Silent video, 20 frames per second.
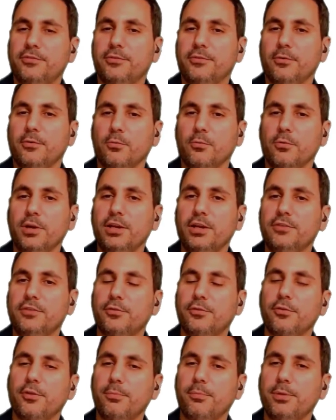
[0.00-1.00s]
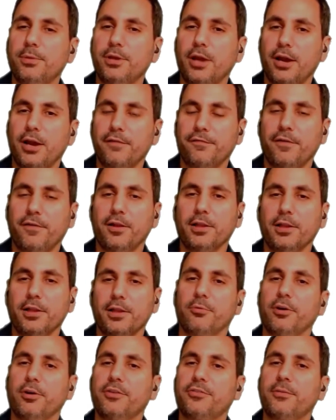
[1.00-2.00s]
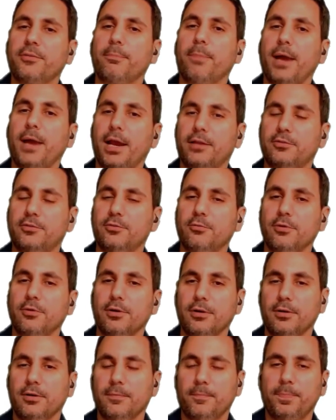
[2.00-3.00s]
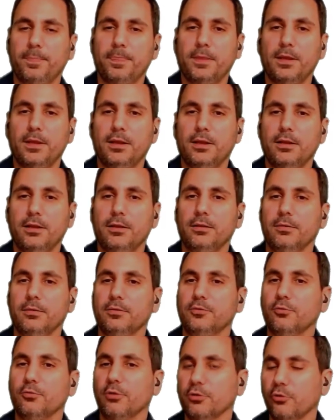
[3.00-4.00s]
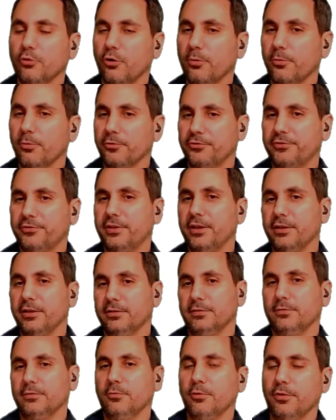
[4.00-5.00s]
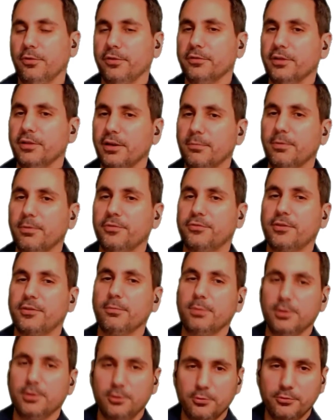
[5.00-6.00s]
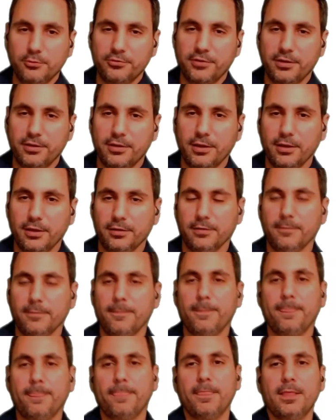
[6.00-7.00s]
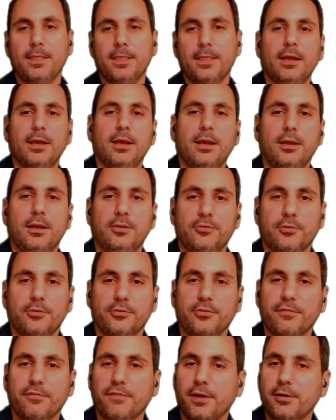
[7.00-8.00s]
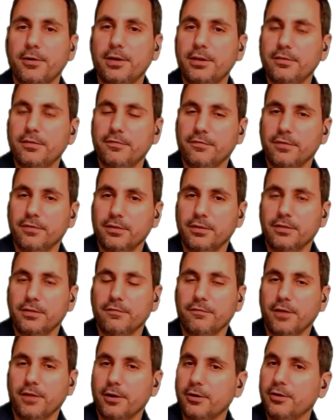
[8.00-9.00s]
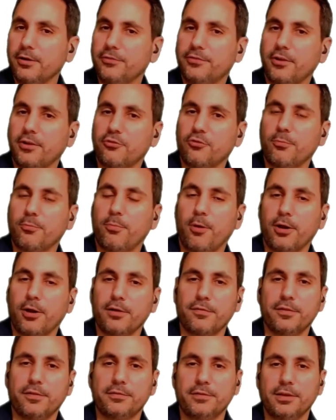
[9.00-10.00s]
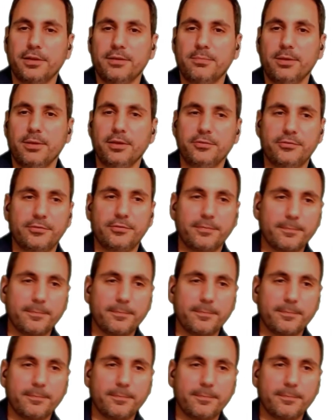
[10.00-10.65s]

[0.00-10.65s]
reads through the BI file and brings it back to a normal state where the database could be used again. So it's a very, very essential part of the database.